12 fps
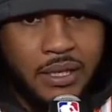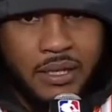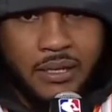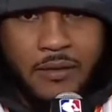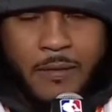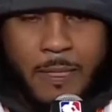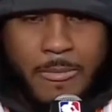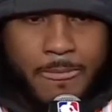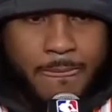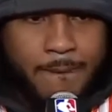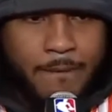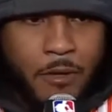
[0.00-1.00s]
You
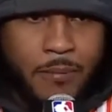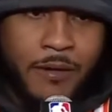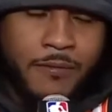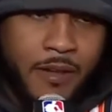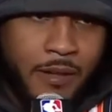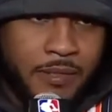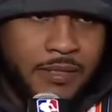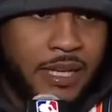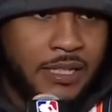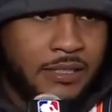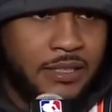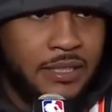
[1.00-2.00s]
know, my family is
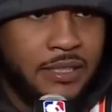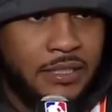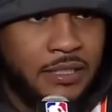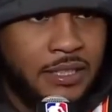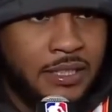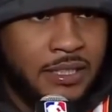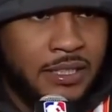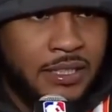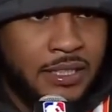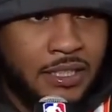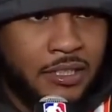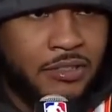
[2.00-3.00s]
actually,
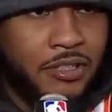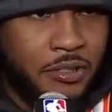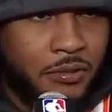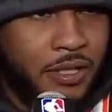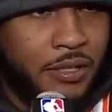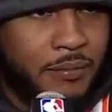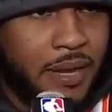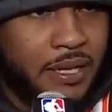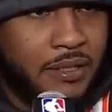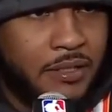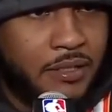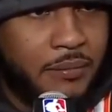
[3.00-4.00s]
you know, still there
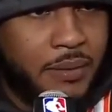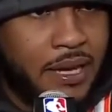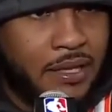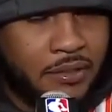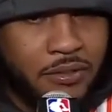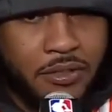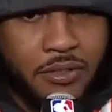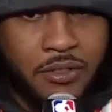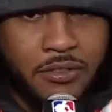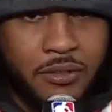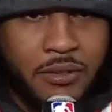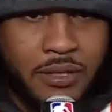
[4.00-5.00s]
back in New
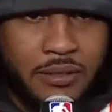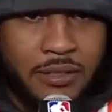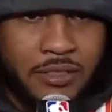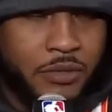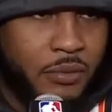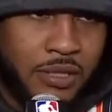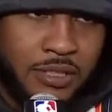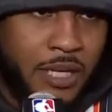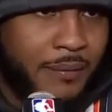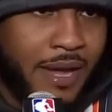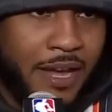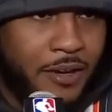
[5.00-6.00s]
York. So I just want to
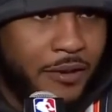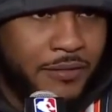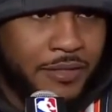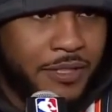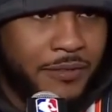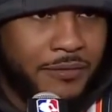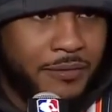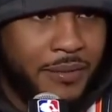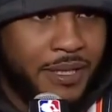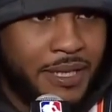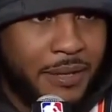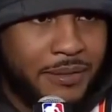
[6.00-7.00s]
take my hat off to them for
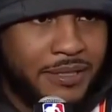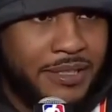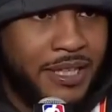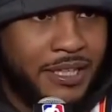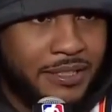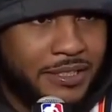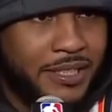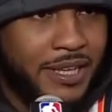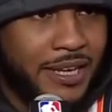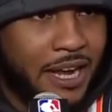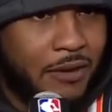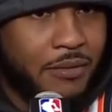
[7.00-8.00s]
being able to stick
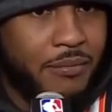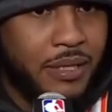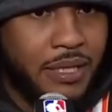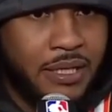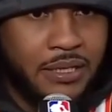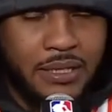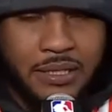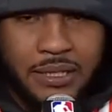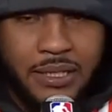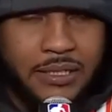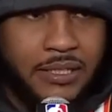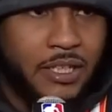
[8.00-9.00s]
it out with me
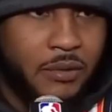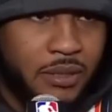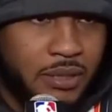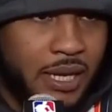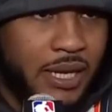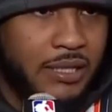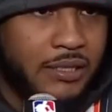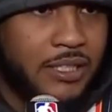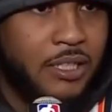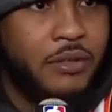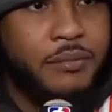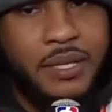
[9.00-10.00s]
and deal with that and
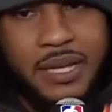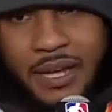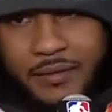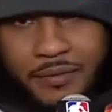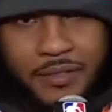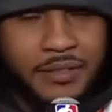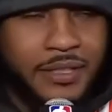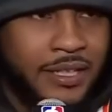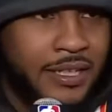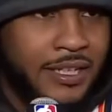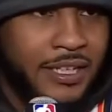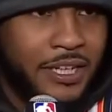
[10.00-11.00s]
deal with me after,
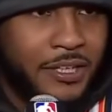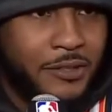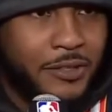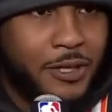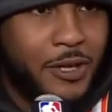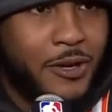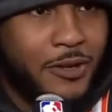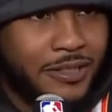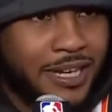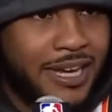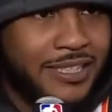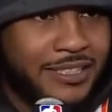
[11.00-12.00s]
you know, the
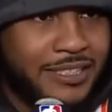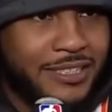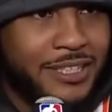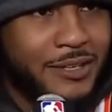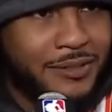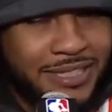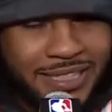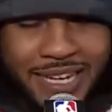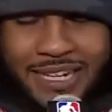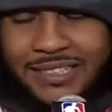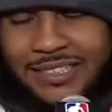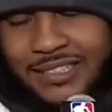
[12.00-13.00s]
long nights and the lonely
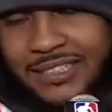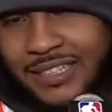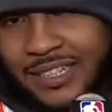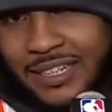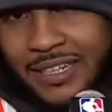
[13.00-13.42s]
nights.